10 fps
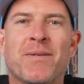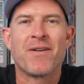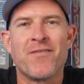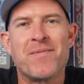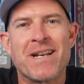up,
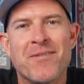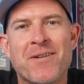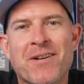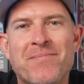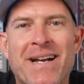everybody?
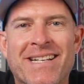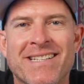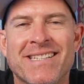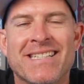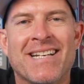Welcome back to
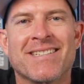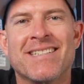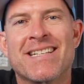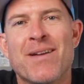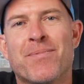the
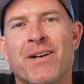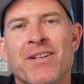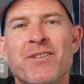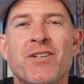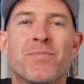Southside Skate Park
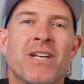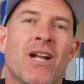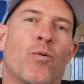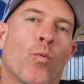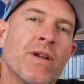YouTube
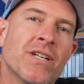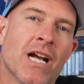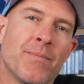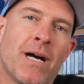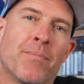channel, where we
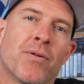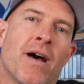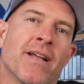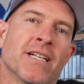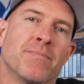talk about
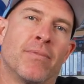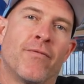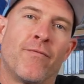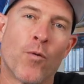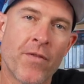products
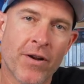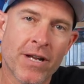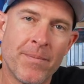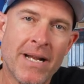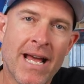before they're coming